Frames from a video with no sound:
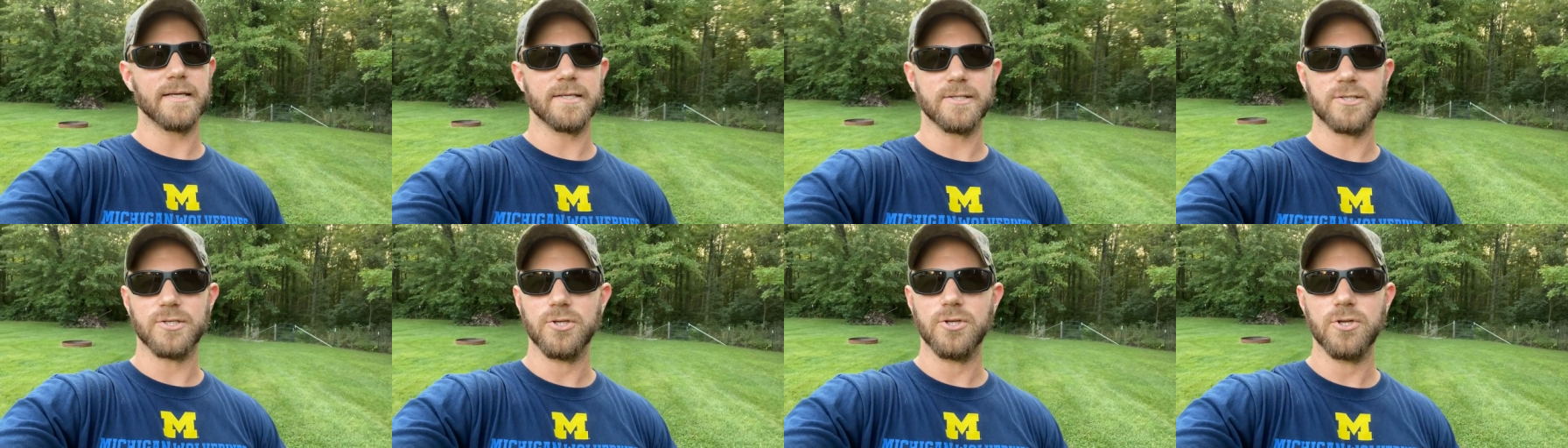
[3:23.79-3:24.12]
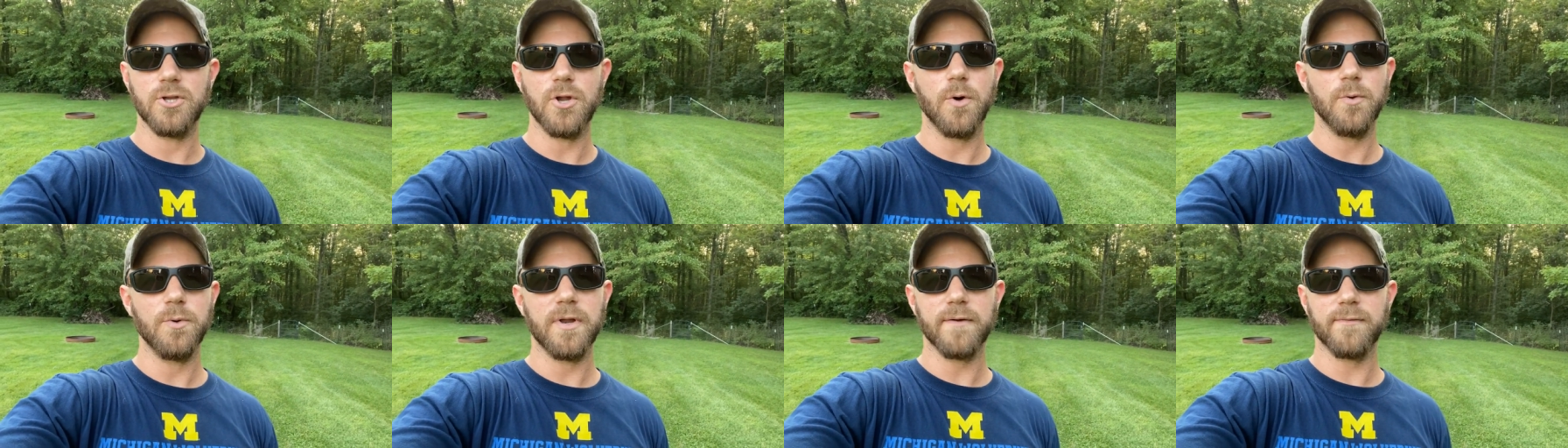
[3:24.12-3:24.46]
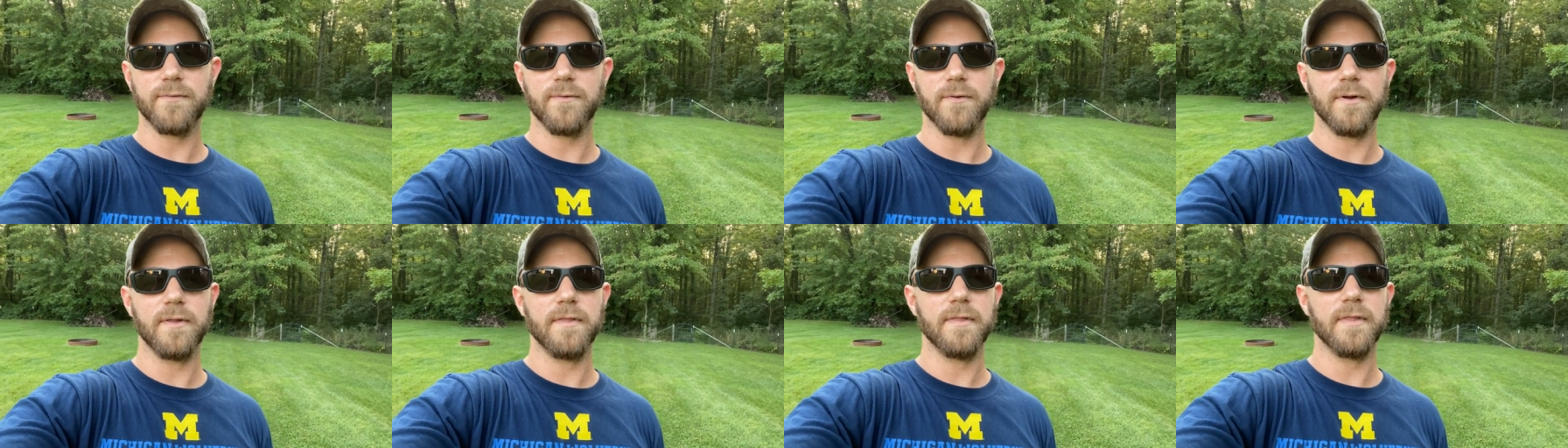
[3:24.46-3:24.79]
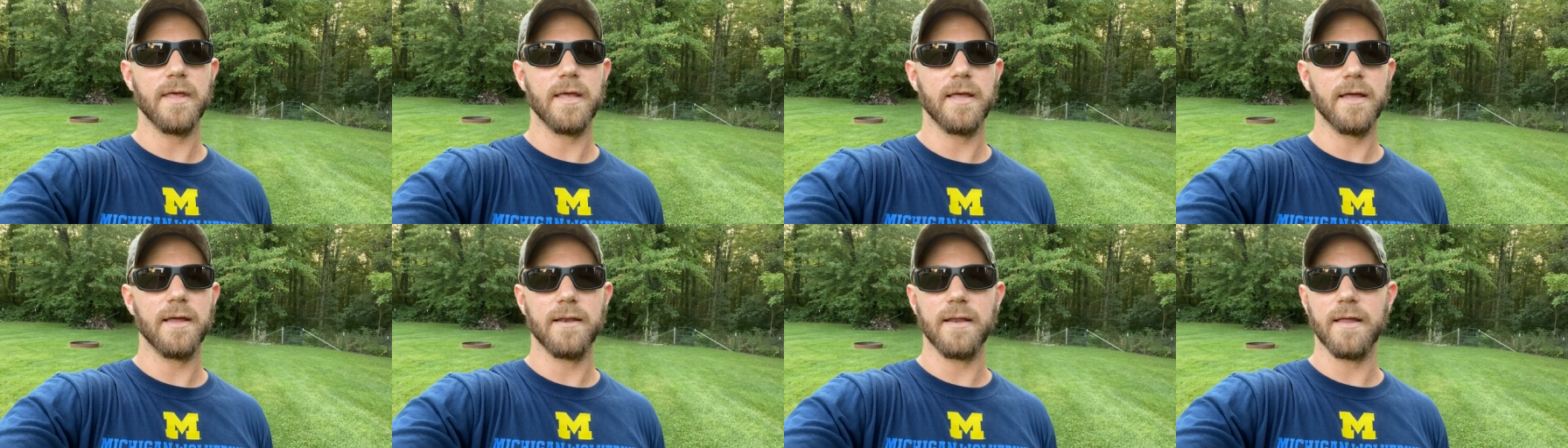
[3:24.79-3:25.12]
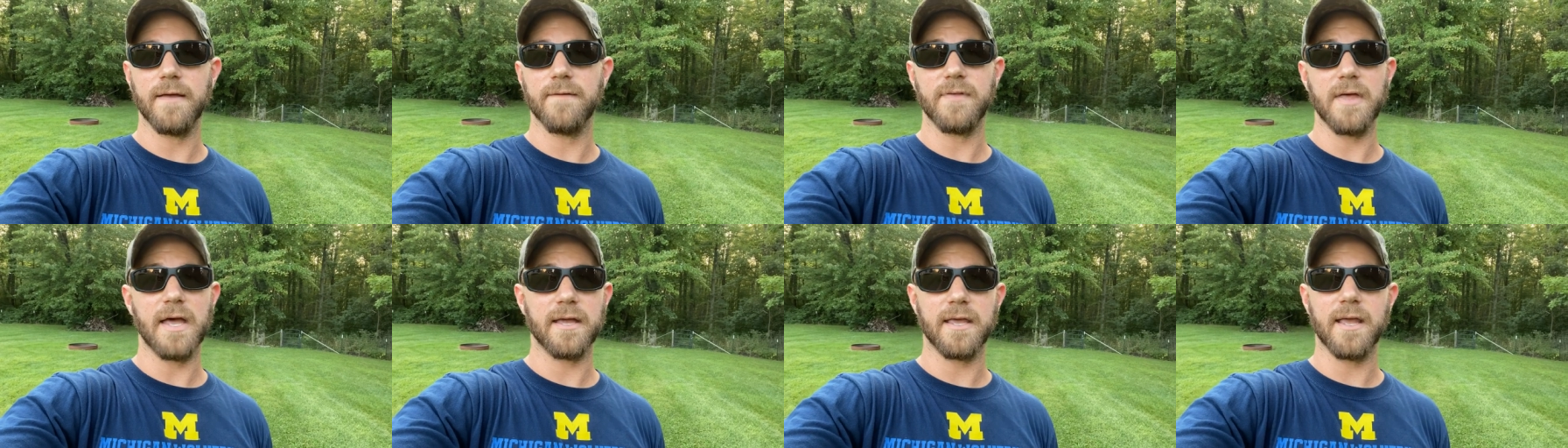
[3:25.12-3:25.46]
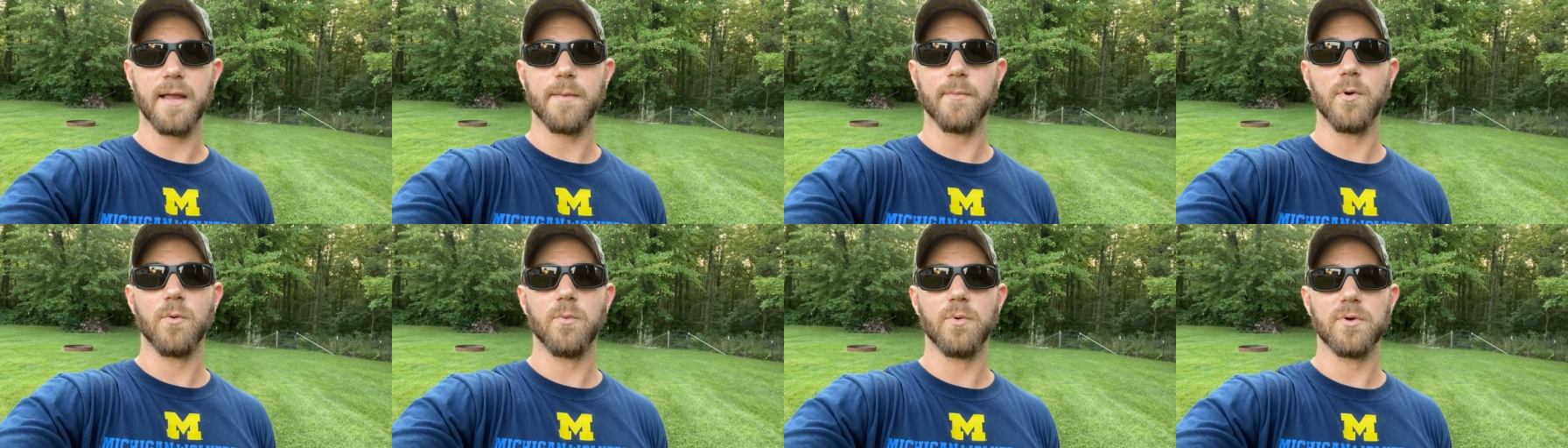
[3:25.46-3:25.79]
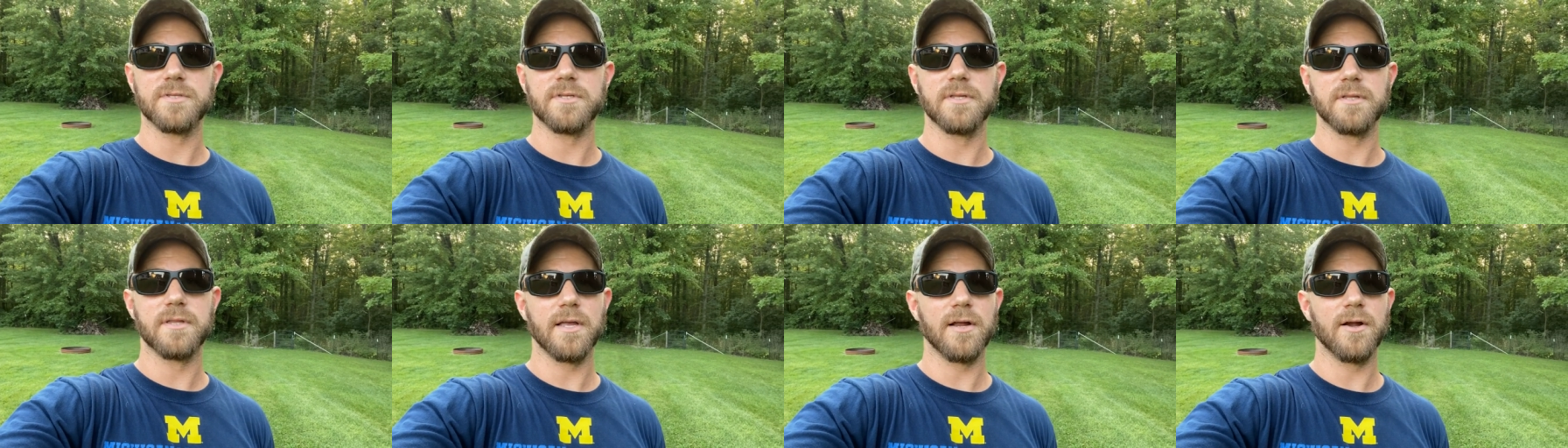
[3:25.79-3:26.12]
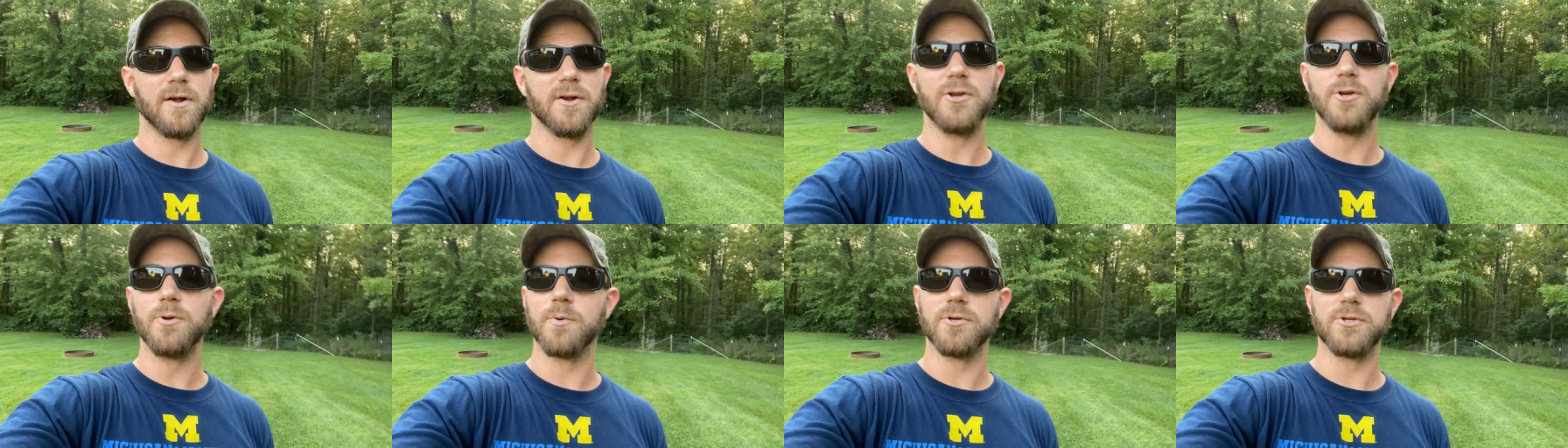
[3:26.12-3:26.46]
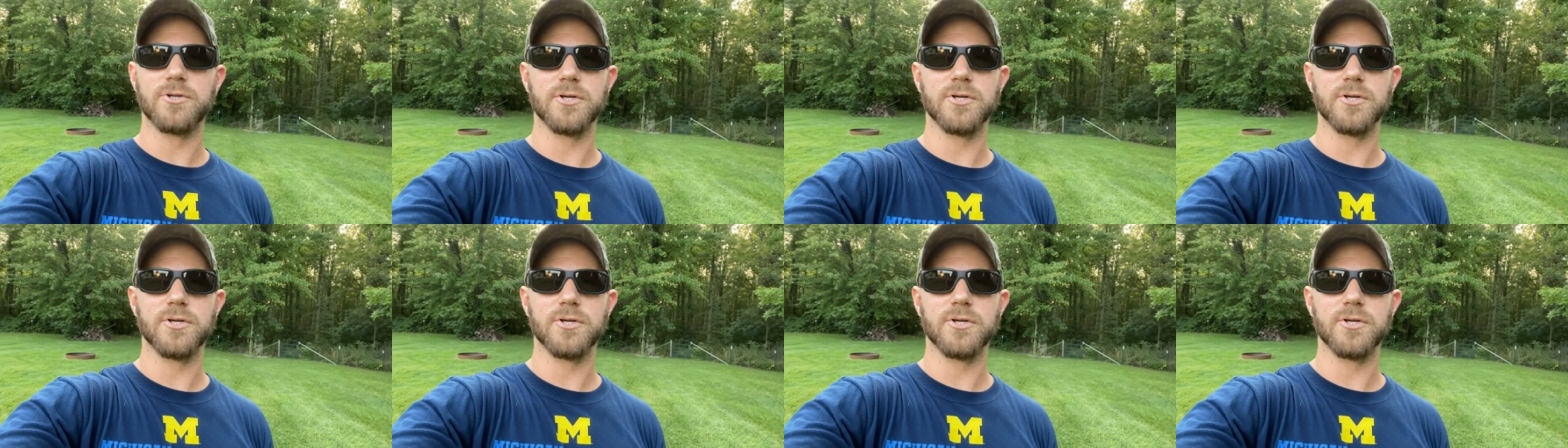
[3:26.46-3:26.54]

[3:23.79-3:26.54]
It's no different than if that camera wasn't there and you were